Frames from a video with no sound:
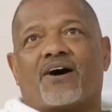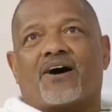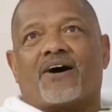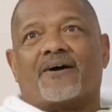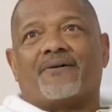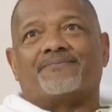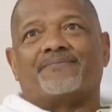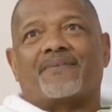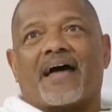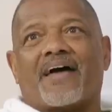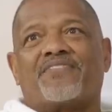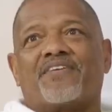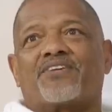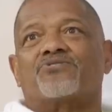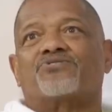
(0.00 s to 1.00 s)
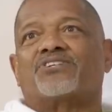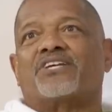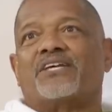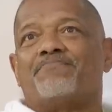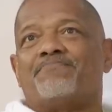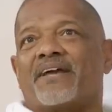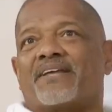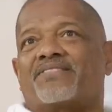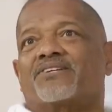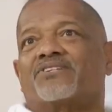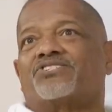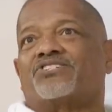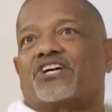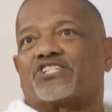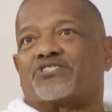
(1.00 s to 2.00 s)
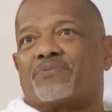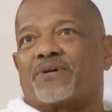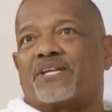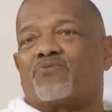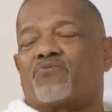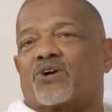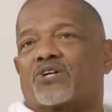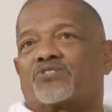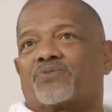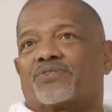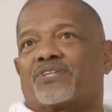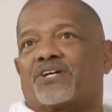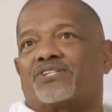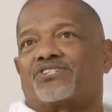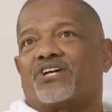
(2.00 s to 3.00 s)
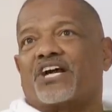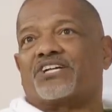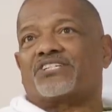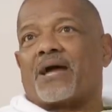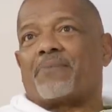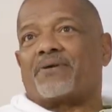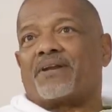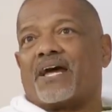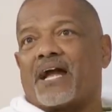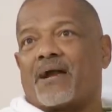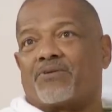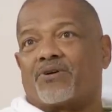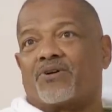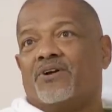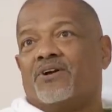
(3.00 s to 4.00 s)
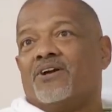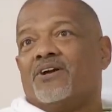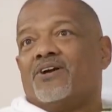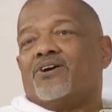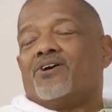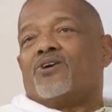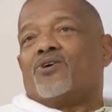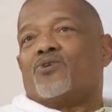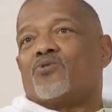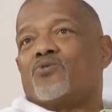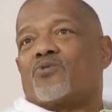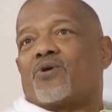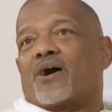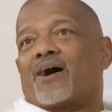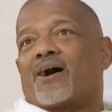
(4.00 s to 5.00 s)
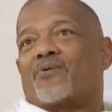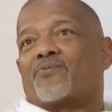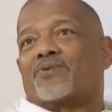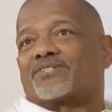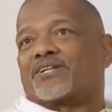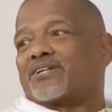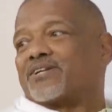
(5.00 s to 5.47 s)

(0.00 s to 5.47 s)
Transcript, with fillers: um, I think you'll see him make the adjustment. He works with uh, Josh Oppenheimer who uh, was a